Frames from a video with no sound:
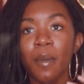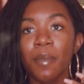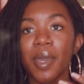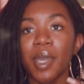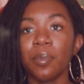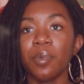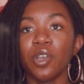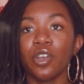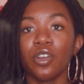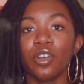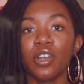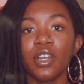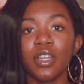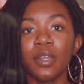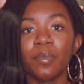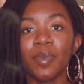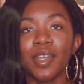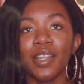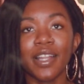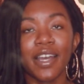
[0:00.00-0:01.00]
maybe you're going
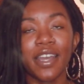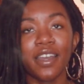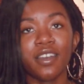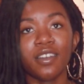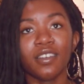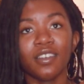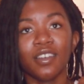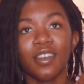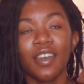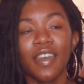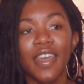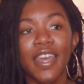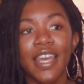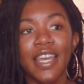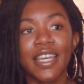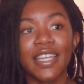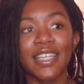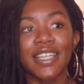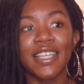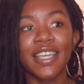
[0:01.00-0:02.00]
to be like
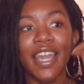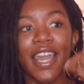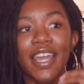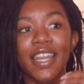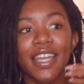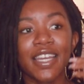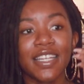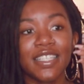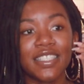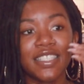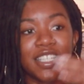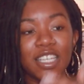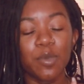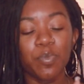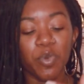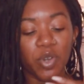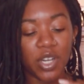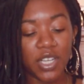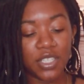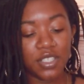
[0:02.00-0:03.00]
getting
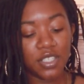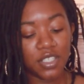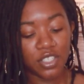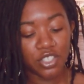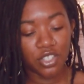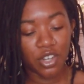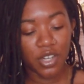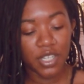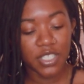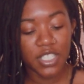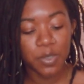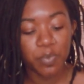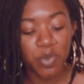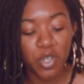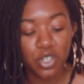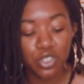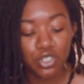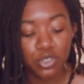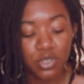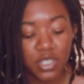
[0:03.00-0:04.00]
deeper into certain
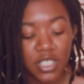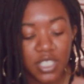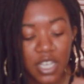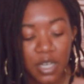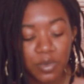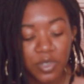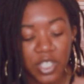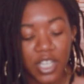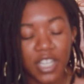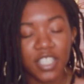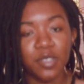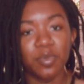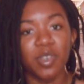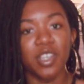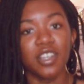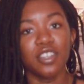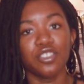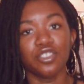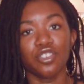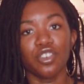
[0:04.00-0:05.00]
spiritual subjects
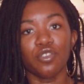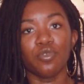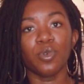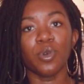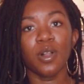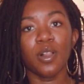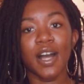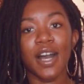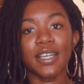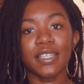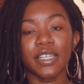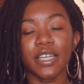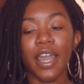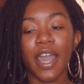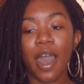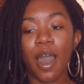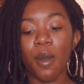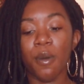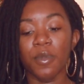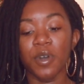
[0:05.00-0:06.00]
because you're realizing
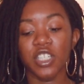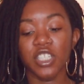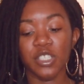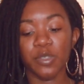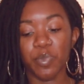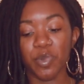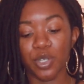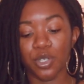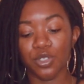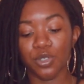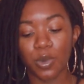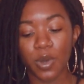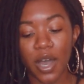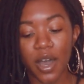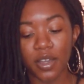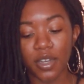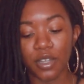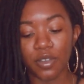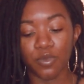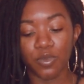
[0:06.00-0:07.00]
how much
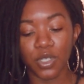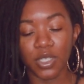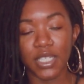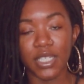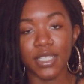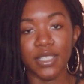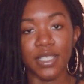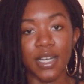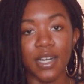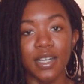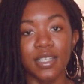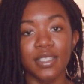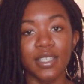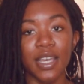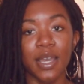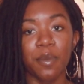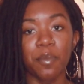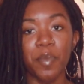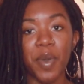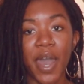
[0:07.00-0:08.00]
spirituality really does
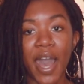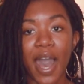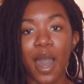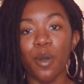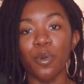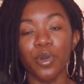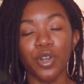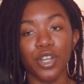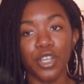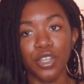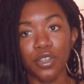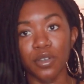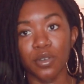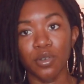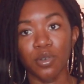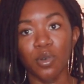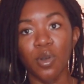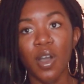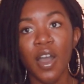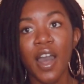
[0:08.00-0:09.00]
empower
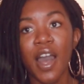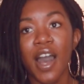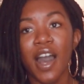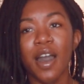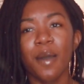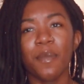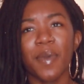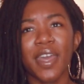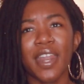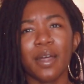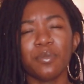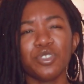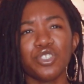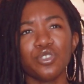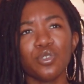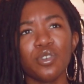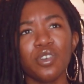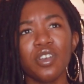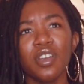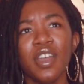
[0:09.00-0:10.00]
you. And I'm
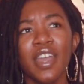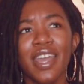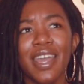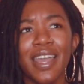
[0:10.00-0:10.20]
sure